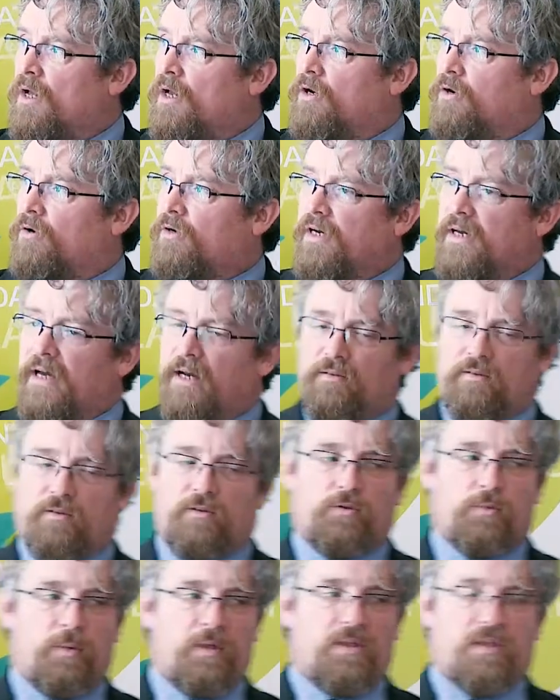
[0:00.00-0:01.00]
Looking at the
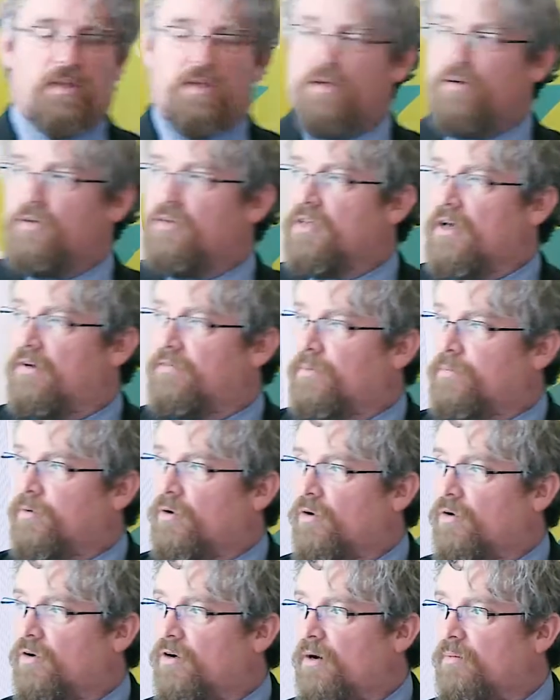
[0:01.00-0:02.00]
20 years of the
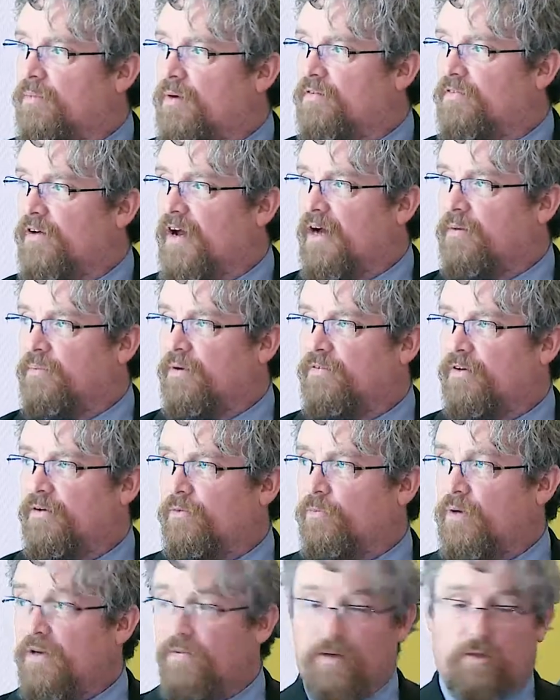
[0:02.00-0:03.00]
programme we've had
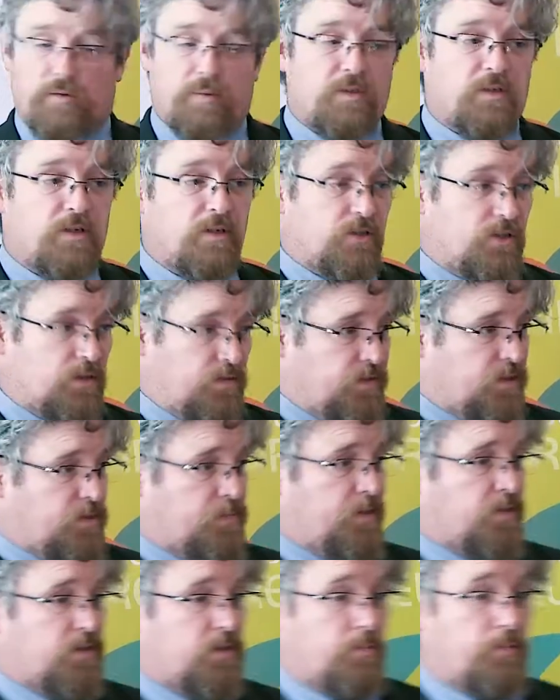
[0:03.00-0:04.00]
20 years of
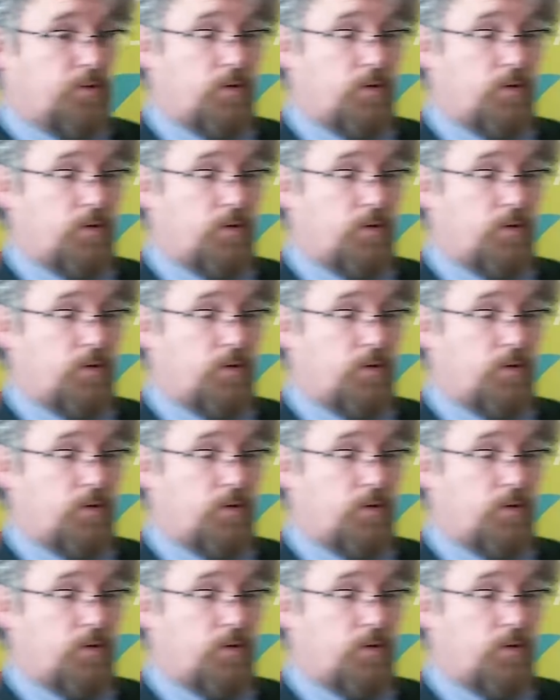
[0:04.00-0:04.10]
experience in the